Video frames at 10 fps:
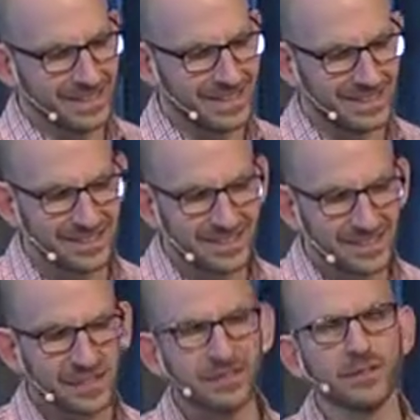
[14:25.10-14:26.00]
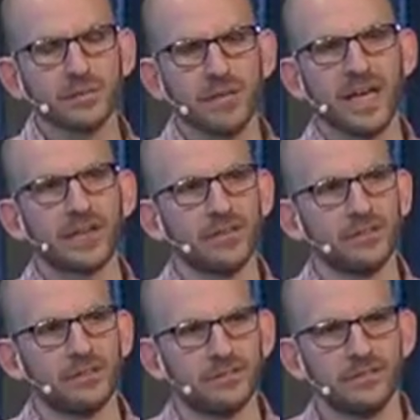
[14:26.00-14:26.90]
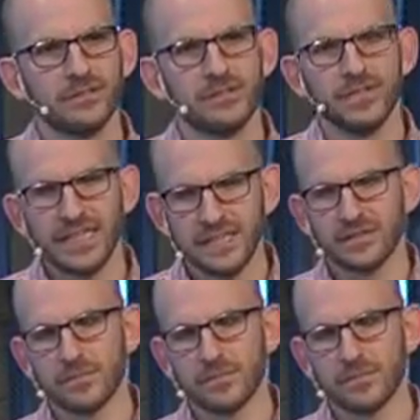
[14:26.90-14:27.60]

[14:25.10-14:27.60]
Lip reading: in a cyclical manner into